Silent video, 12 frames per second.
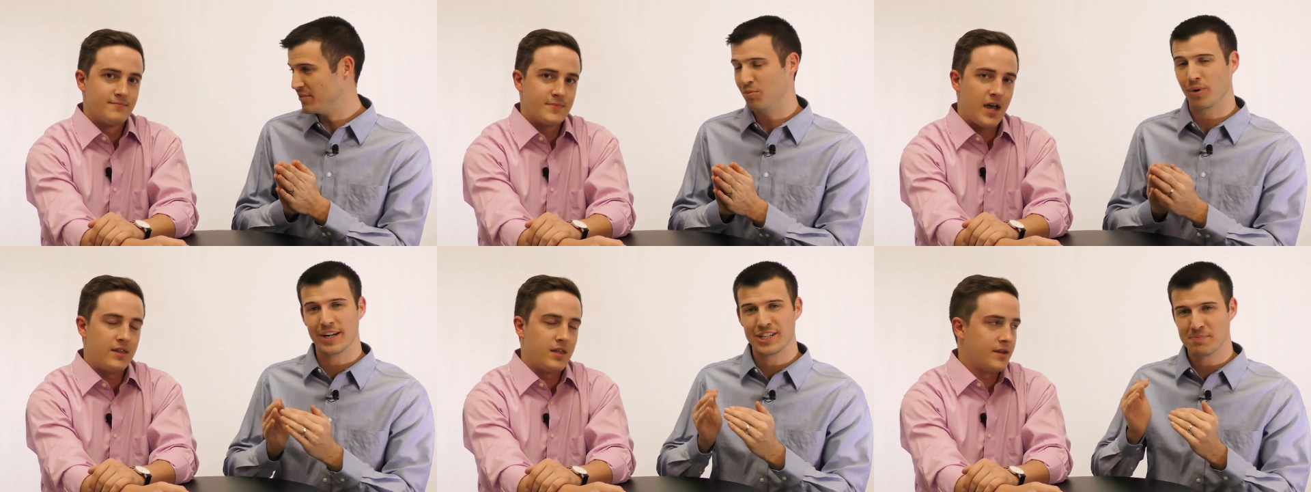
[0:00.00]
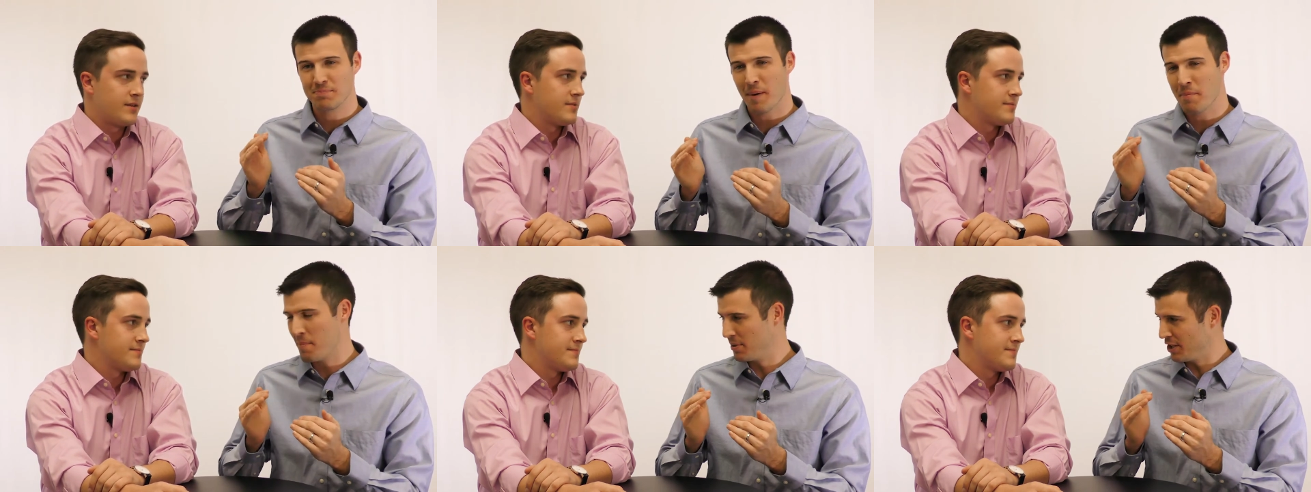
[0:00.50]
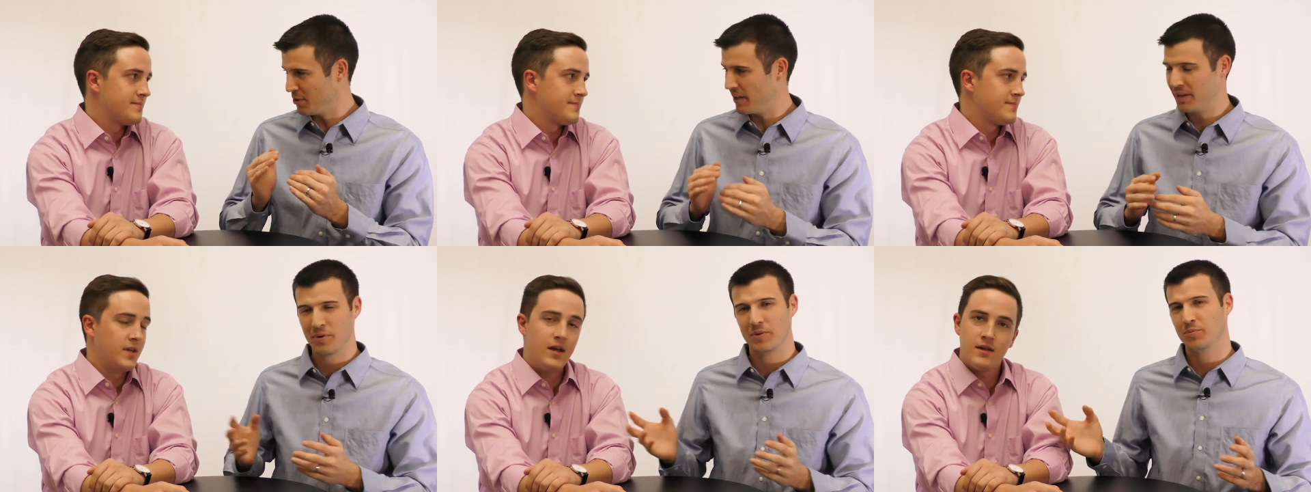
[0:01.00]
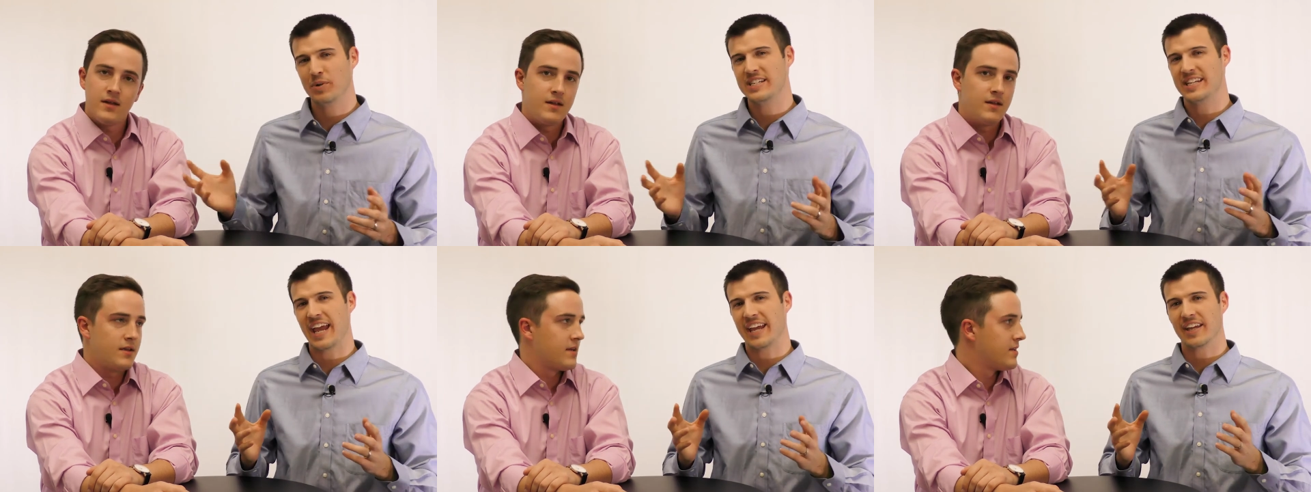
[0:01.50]
Speaker 1: raise them, bump up a little bit. Yeah.
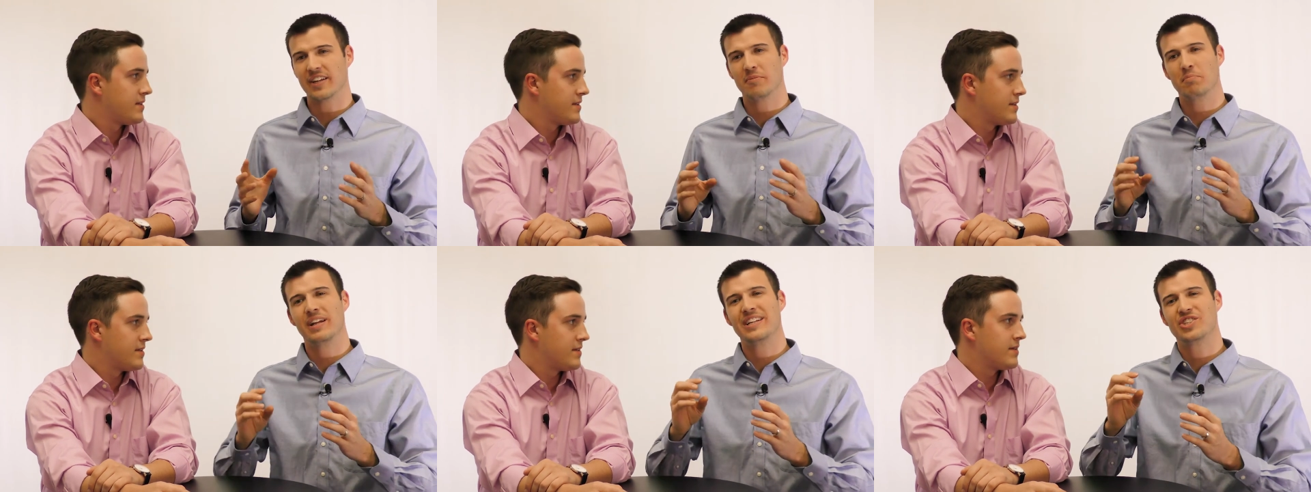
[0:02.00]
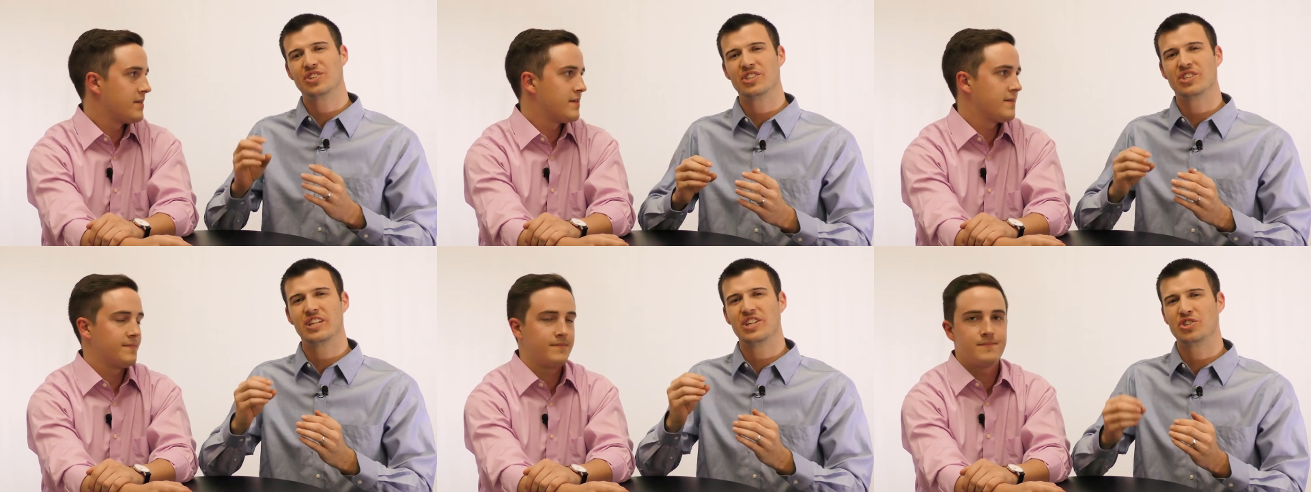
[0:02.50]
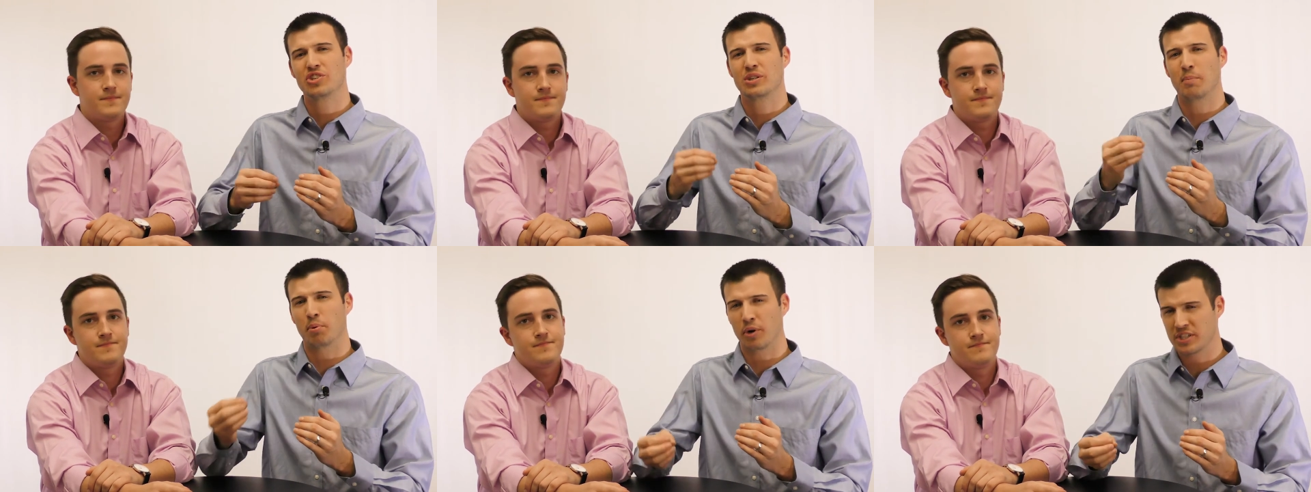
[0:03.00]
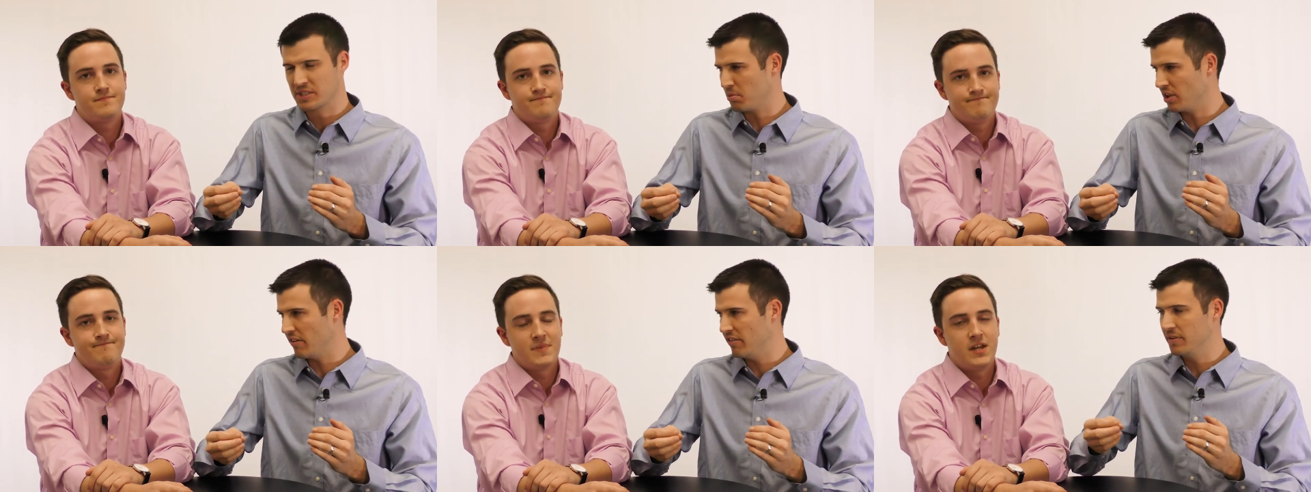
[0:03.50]
We'd take it, but it's just it's just the
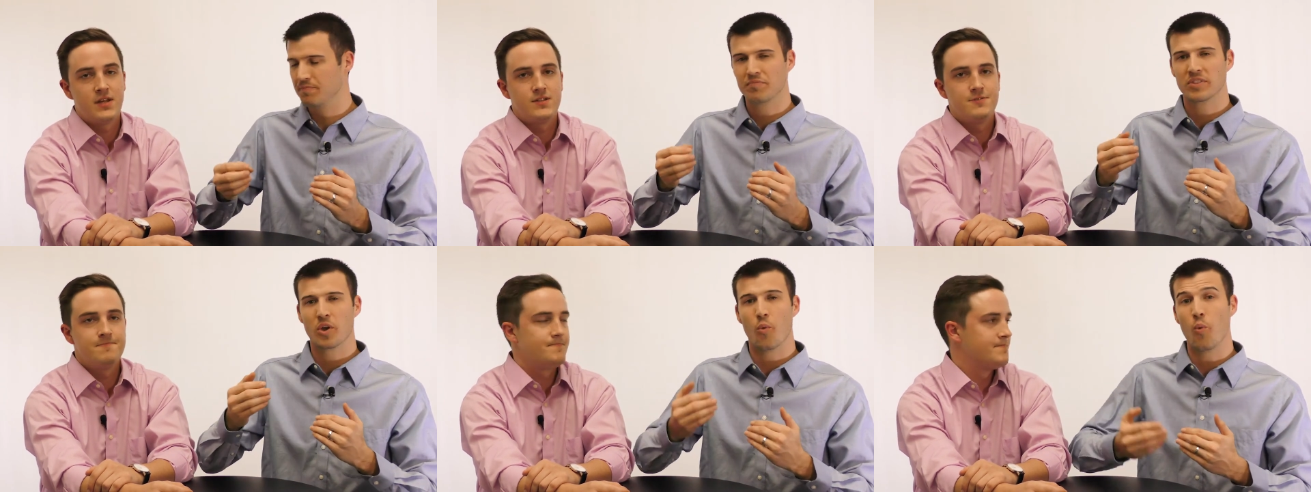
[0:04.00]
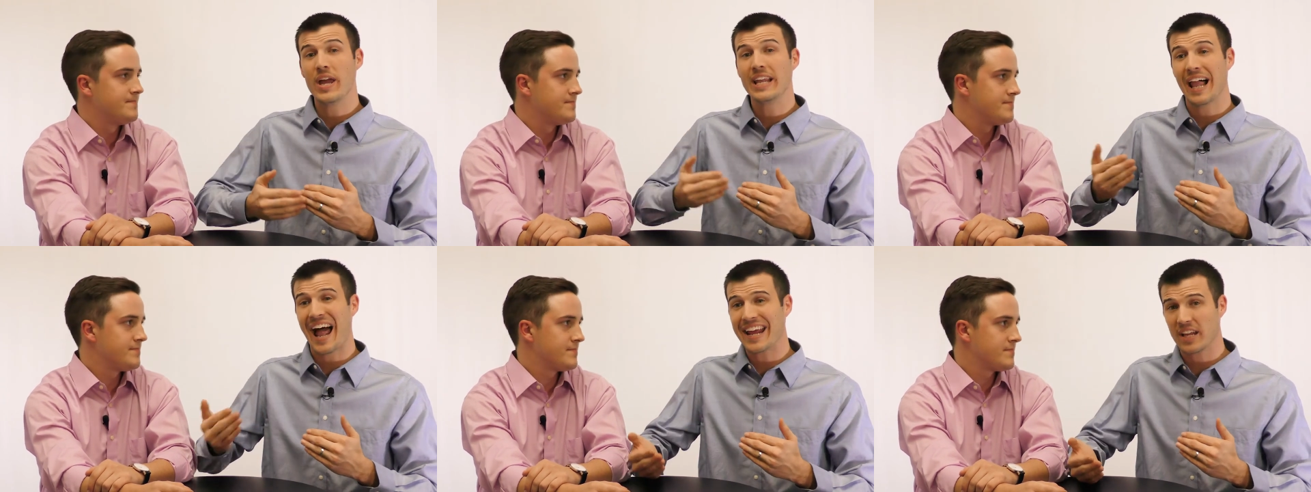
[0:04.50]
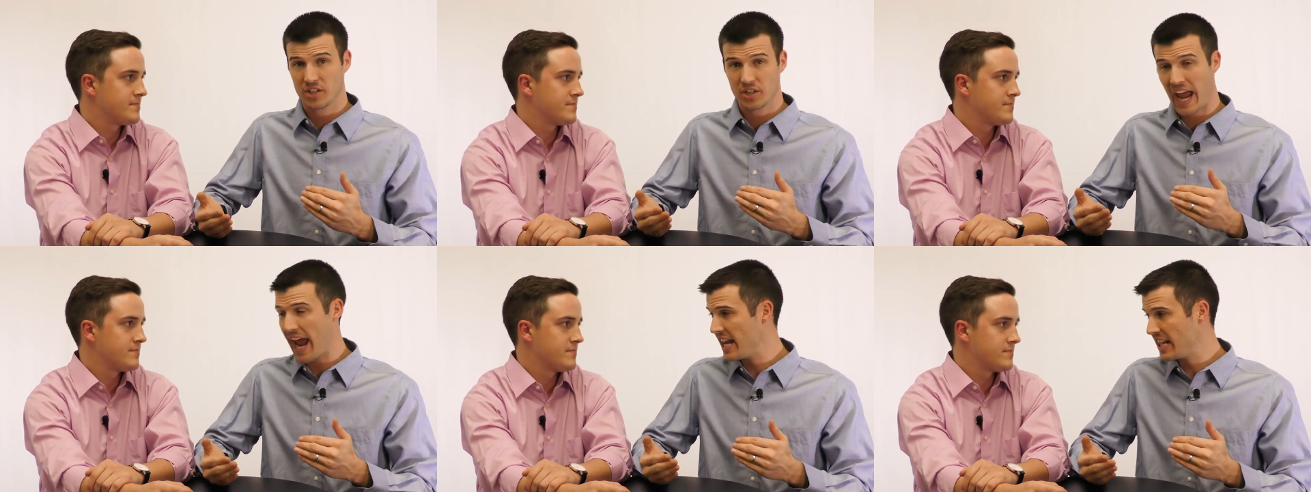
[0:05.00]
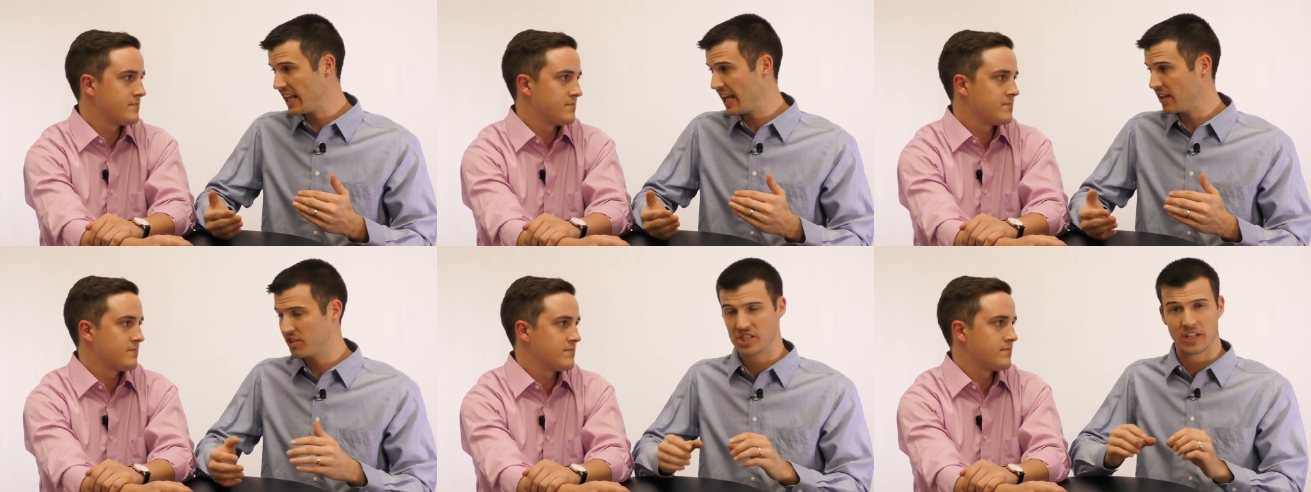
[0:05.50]
principle of it. It is. We like adding
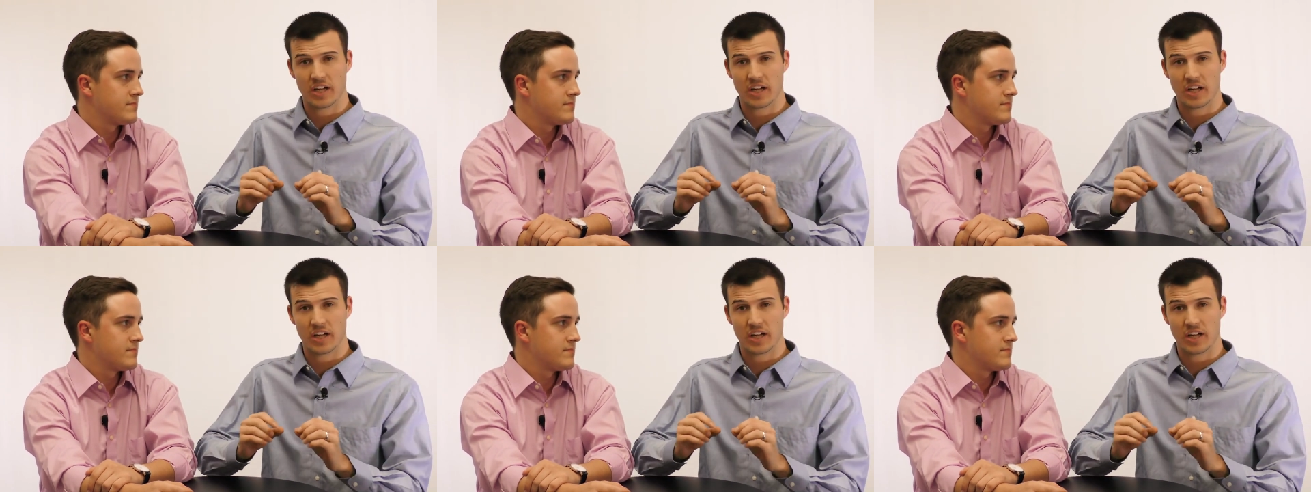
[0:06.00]
that. There's a